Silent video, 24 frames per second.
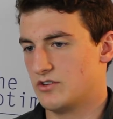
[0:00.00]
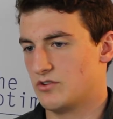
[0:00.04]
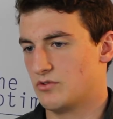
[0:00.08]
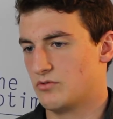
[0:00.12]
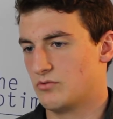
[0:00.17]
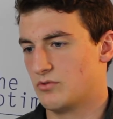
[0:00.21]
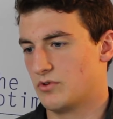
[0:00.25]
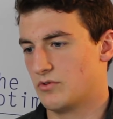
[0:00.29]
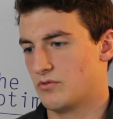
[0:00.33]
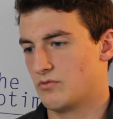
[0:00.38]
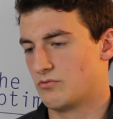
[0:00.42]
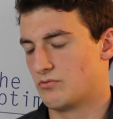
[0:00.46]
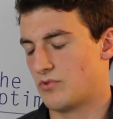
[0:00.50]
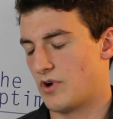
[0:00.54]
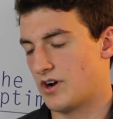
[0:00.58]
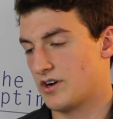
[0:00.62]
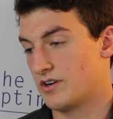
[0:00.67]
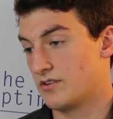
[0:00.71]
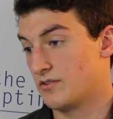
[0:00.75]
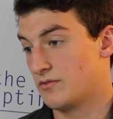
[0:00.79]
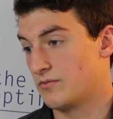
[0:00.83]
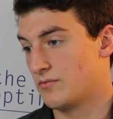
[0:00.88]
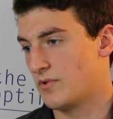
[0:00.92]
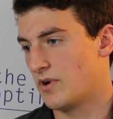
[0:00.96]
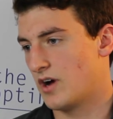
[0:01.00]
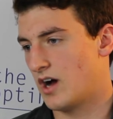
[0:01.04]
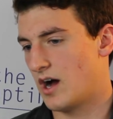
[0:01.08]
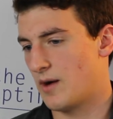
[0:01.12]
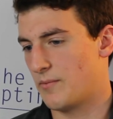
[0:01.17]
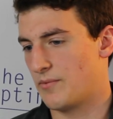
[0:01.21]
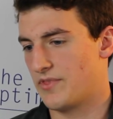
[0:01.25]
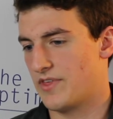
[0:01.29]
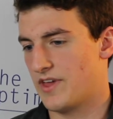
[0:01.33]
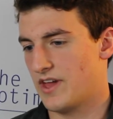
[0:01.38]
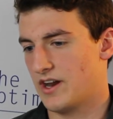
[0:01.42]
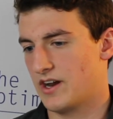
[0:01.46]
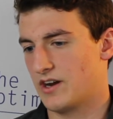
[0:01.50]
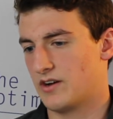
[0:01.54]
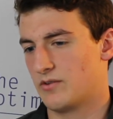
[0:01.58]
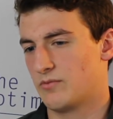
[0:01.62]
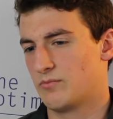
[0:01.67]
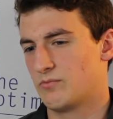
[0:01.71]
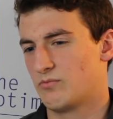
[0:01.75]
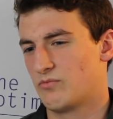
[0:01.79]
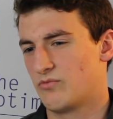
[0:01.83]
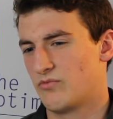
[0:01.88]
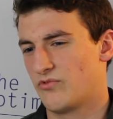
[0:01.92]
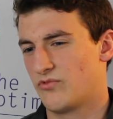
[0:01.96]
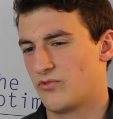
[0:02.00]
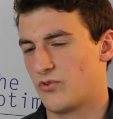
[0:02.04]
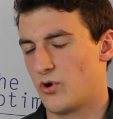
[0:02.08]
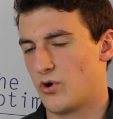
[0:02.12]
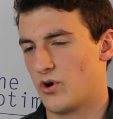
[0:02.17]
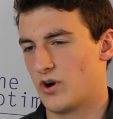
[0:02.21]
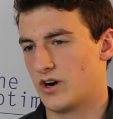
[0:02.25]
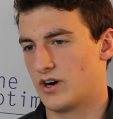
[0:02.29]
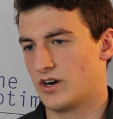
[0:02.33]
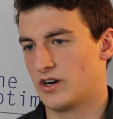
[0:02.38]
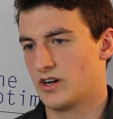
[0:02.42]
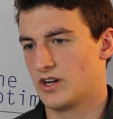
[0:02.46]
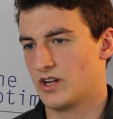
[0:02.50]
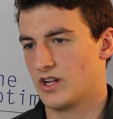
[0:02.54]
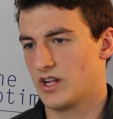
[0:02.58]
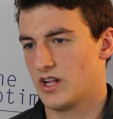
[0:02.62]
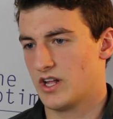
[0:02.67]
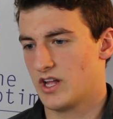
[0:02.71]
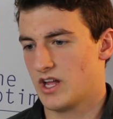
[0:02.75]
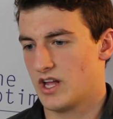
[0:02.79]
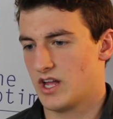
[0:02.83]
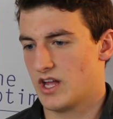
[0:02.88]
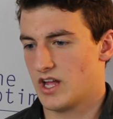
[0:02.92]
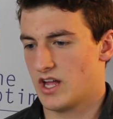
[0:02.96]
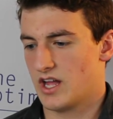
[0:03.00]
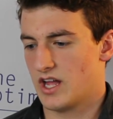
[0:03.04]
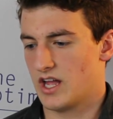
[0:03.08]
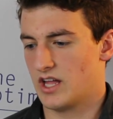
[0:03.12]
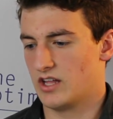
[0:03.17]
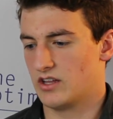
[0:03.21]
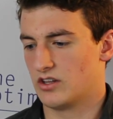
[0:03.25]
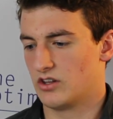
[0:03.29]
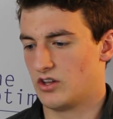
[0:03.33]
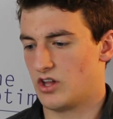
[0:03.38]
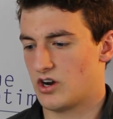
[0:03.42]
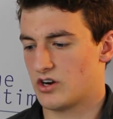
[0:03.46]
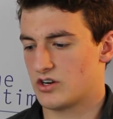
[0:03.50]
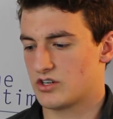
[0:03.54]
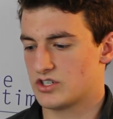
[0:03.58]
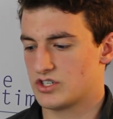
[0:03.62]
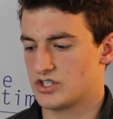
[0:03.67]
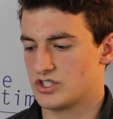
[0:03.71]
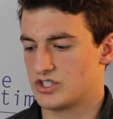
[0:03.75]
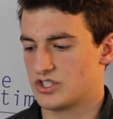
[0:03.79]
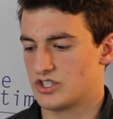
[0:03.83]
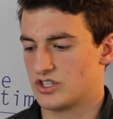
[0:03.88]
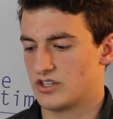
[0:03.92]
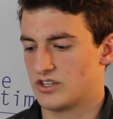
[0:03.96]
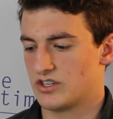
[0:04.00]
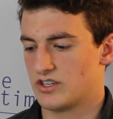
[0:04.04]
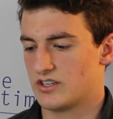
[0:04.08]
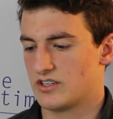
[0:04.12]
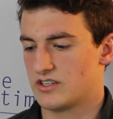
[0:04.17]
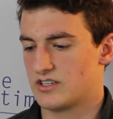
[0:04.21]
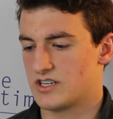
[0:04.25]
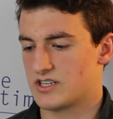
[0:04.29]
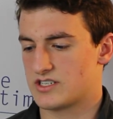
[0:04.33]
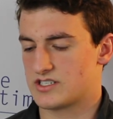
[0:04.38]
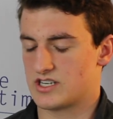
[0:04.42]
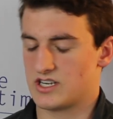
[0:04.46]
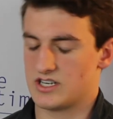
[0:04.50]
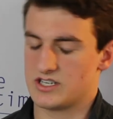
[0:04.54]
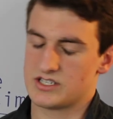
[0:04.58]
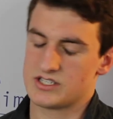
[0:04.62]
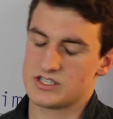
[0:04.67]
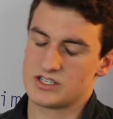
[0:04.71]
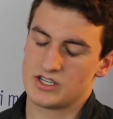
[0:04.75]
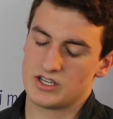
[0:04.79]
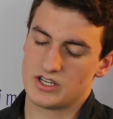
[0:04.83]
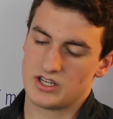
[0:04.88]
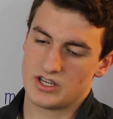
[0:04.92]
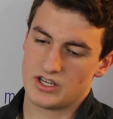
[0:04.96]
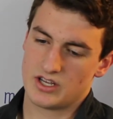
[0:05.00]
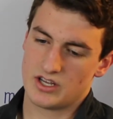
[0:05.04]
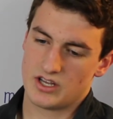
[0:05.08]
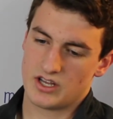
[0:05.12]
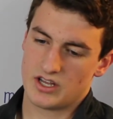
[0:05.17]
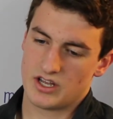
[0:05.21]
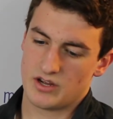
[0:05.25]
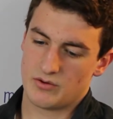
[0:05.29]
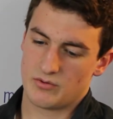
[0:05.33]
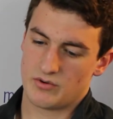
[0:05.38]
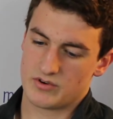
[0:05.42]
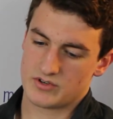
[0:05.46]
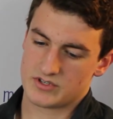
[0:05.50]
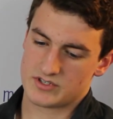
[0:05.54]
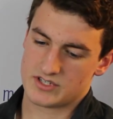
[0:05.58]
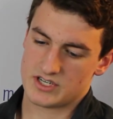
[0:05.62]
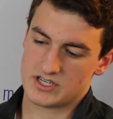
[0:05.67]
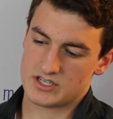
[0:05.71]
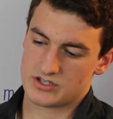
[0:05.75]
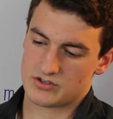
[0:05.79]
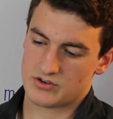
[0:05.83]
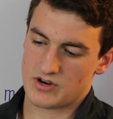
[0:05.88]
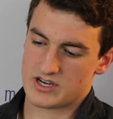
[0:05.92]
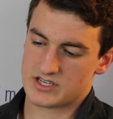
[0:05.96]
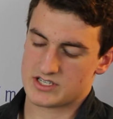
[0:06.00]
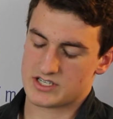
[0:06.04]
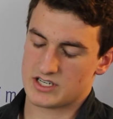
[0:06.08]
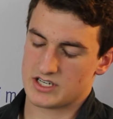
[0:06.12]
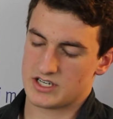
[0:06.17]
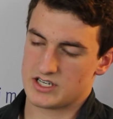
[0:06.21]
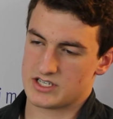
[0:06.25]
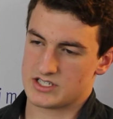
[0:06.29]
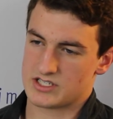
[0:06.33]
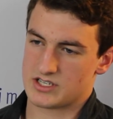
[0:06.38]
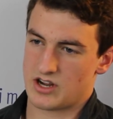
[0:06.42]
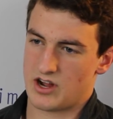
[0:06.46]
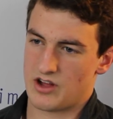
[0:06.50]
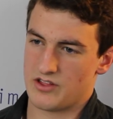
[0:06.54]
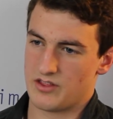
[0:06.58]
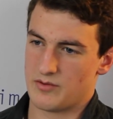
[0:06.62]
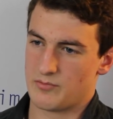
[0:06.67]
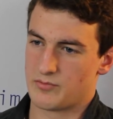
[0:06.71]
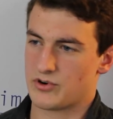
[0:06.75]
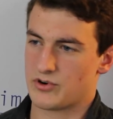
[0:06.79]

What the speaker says: you run up there for a large distance. And what was interesting is on the